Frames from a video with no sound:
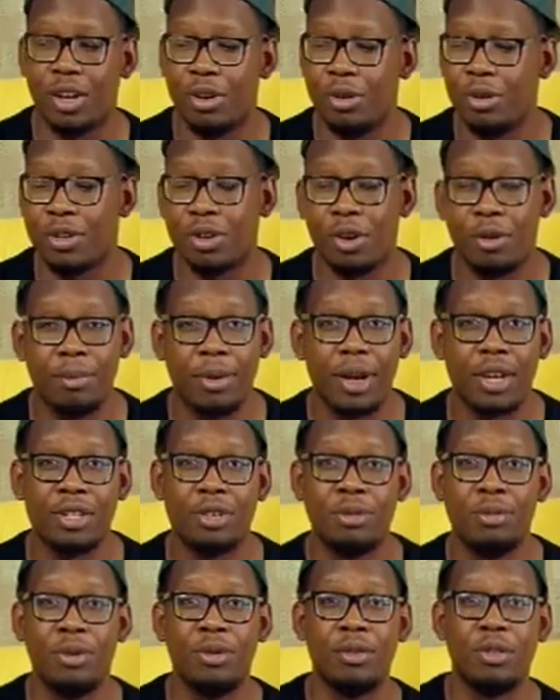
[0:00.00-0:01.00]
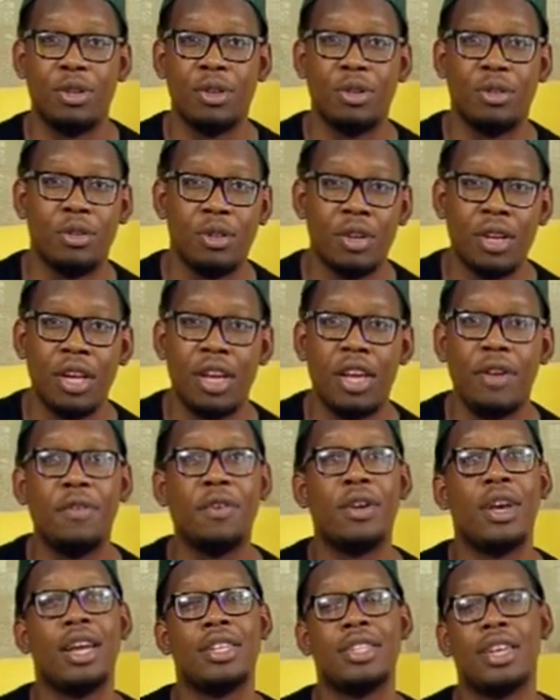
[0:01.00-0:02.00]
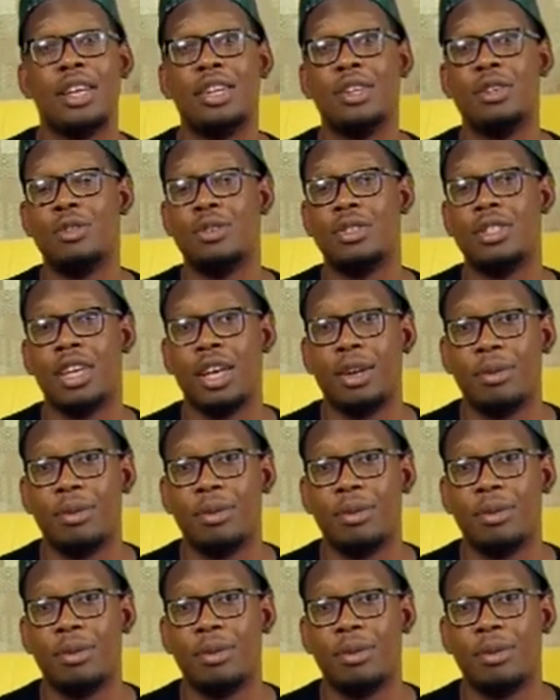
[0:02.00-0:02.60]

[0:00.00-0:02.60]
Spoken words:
can always come back to be with you if you guys had a good